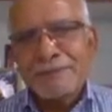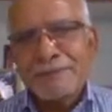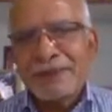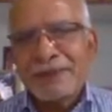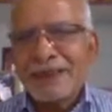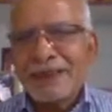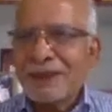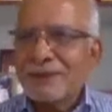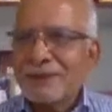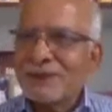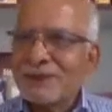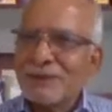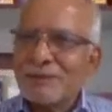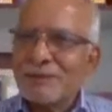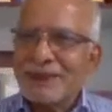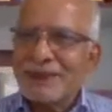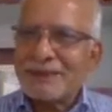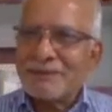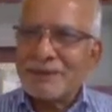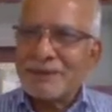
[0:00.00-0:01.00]
Many of you
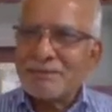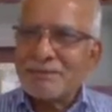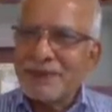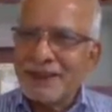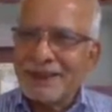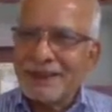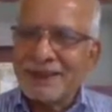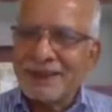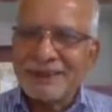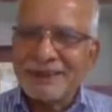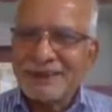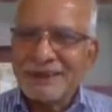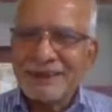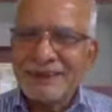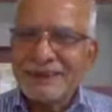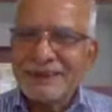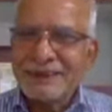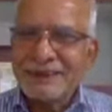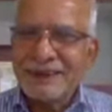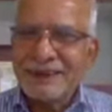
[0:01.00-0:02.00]
may remember
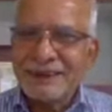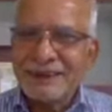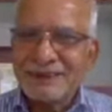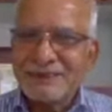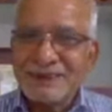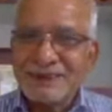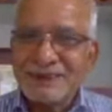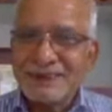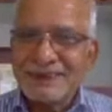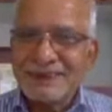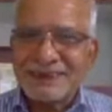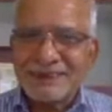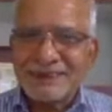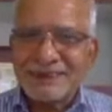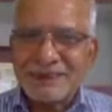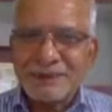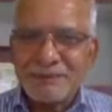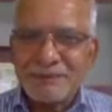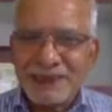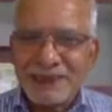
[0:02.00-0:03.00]
that when the
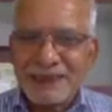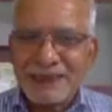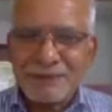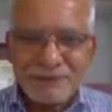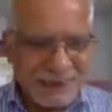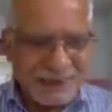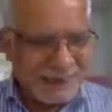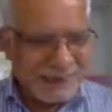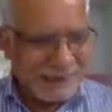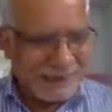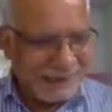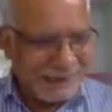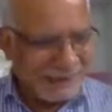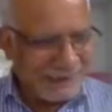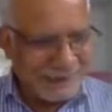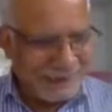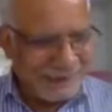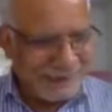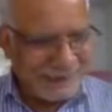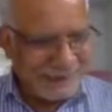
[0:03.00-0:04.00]
Seven Pay
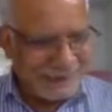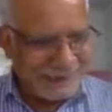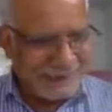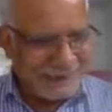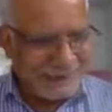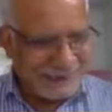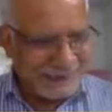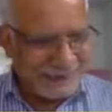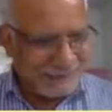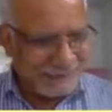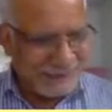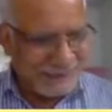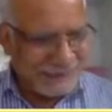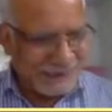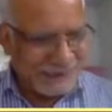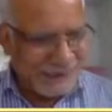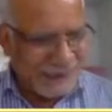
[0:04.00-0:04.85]
Commission uh, discussion was